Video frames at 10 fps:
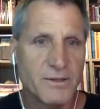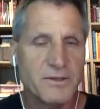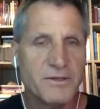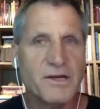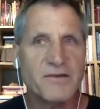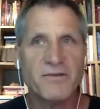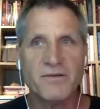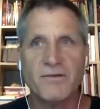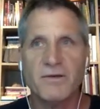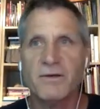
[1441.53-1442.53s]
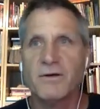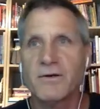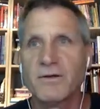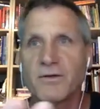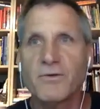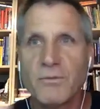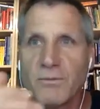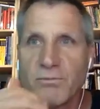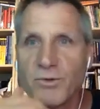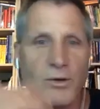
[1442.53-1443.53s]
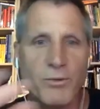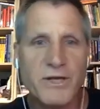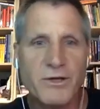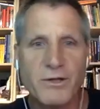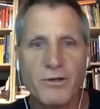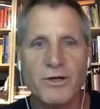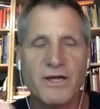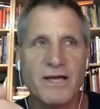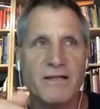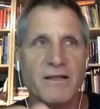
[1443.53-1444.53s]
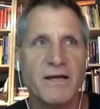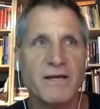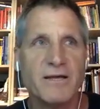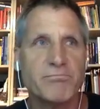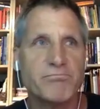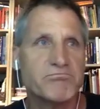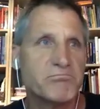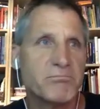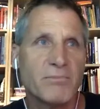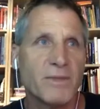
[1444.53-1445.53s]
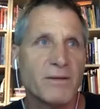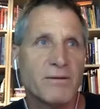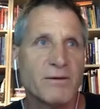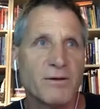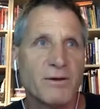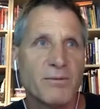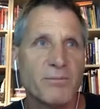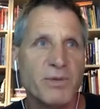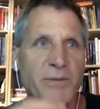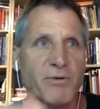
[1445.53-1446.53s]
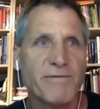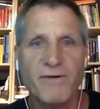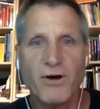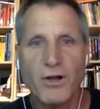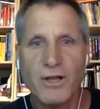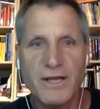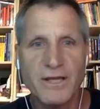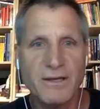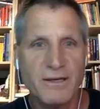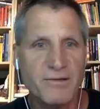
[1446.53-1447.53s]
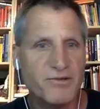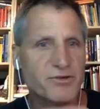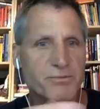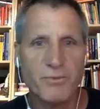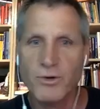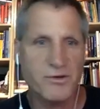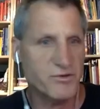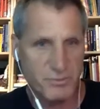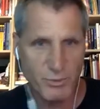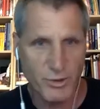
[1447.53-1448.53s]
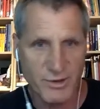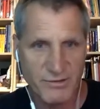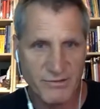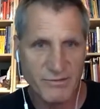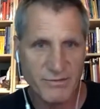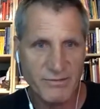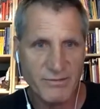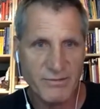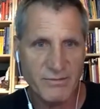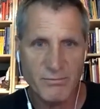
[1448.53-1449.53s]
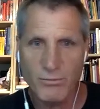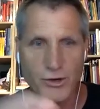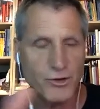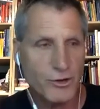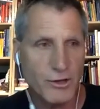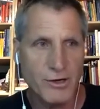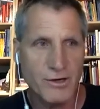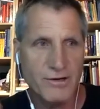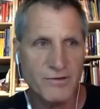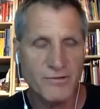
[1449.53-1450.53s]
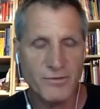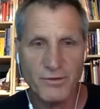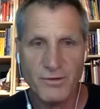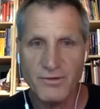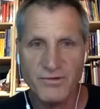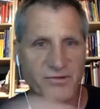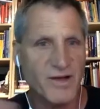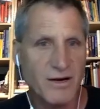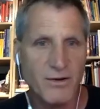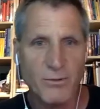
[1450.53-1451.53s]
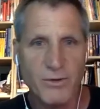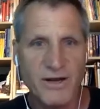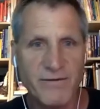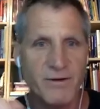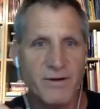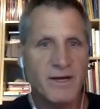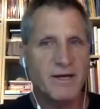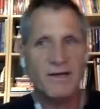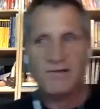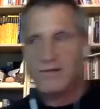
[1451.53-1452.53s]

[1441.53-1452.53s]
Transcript: Yes, it's we could look at like people falling in other sports, martial arts or soccer or whatever. It's